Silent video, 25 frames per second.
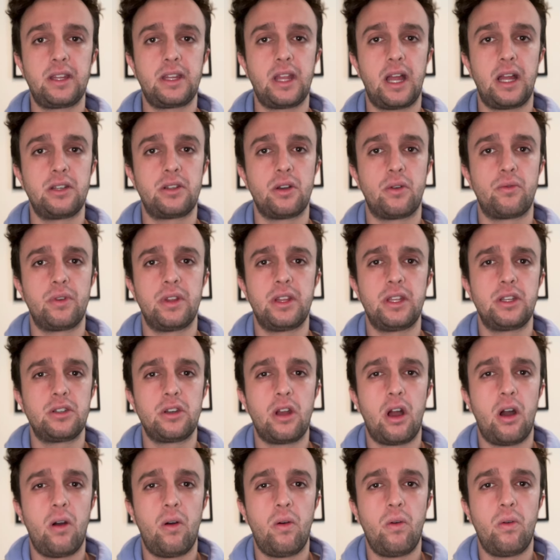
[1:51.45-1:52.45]
I don't really
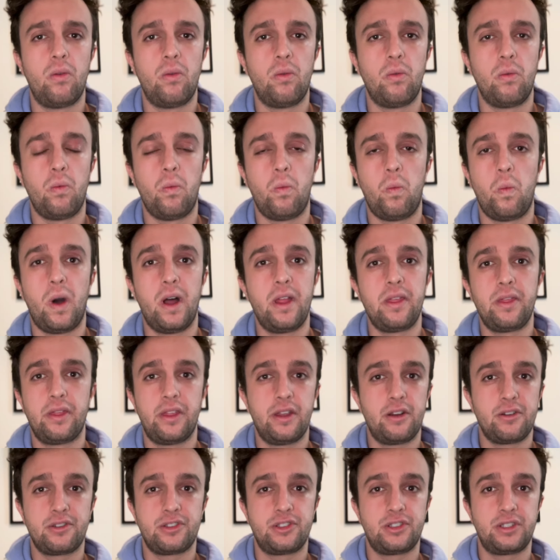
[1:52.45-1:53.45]
know what
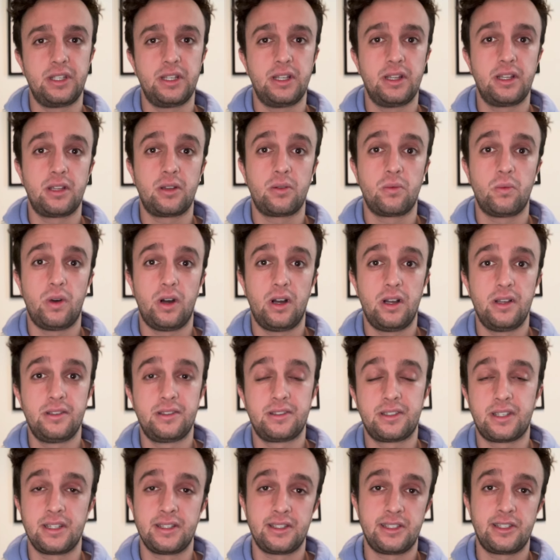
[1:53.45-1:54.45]
their ceiling
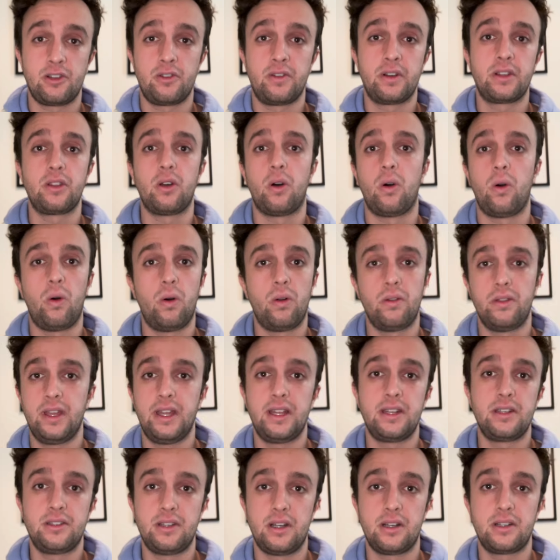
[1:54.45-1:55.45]
was, considering the hole they
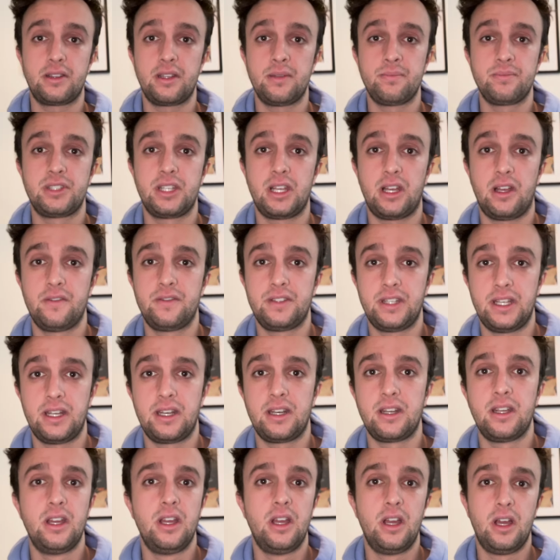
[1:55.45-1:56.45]
had dug themselves
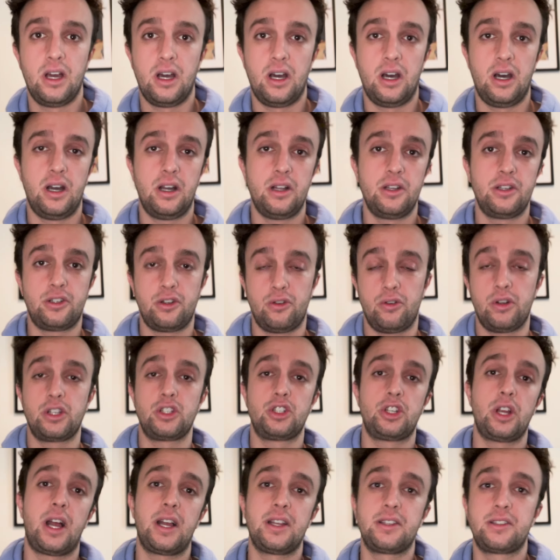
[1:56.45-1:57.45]
in during
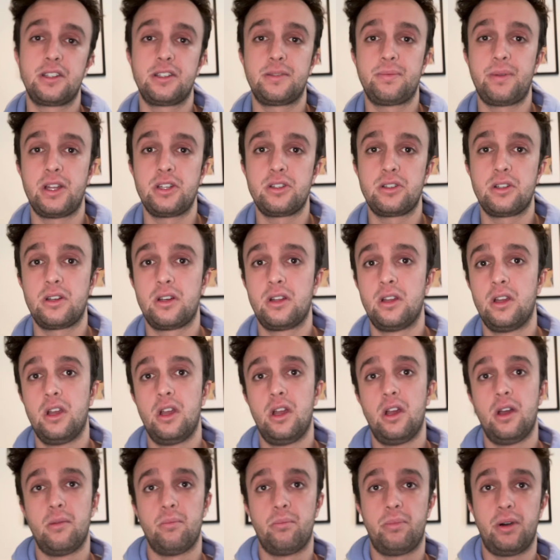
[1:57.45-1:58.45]
Ja's suspension,
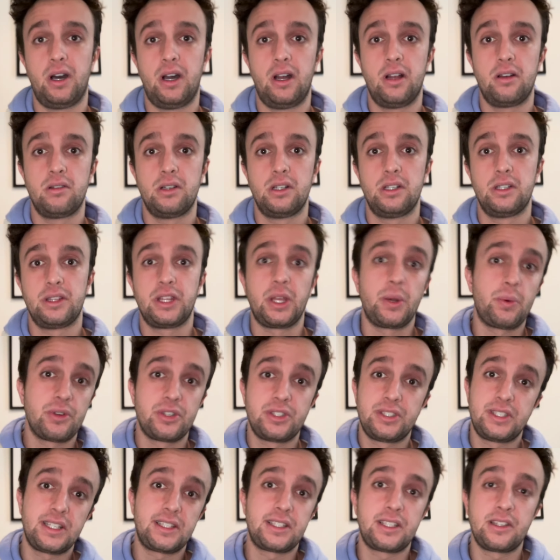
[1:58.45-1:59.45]
but they were
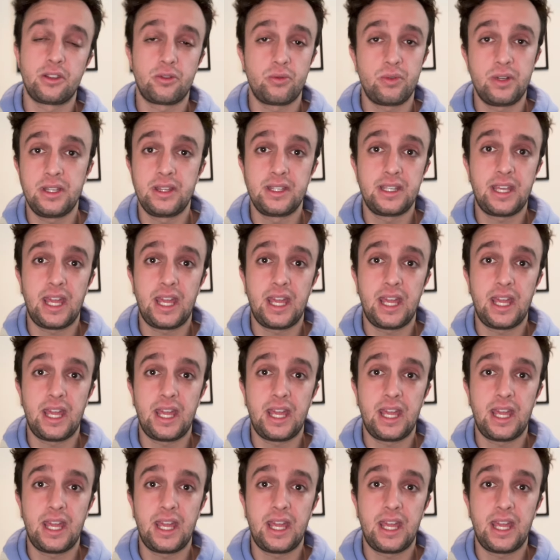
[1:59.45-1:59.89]
6-3 in the